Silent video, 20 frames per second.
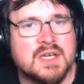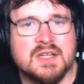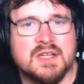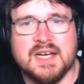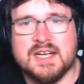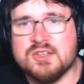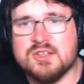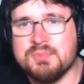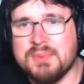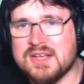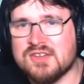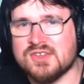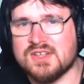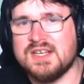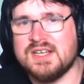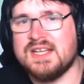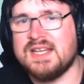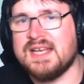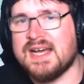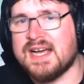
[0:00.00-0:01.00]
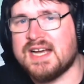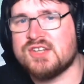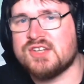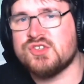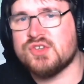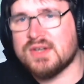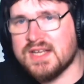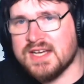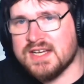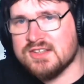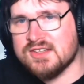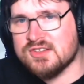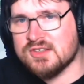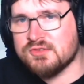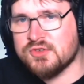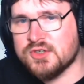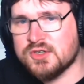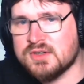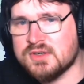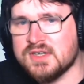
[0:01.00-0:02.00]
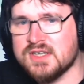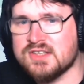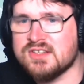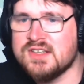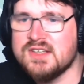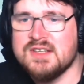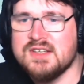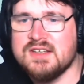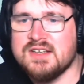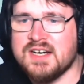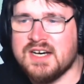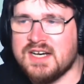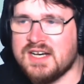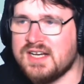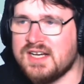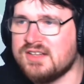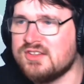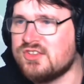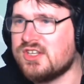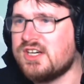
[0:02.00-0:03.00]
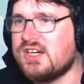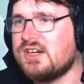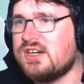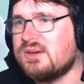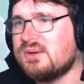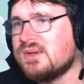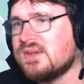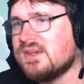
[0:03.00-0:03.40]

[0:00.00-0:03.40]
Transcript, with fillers: That's basically the actual answer for it. Uh, so,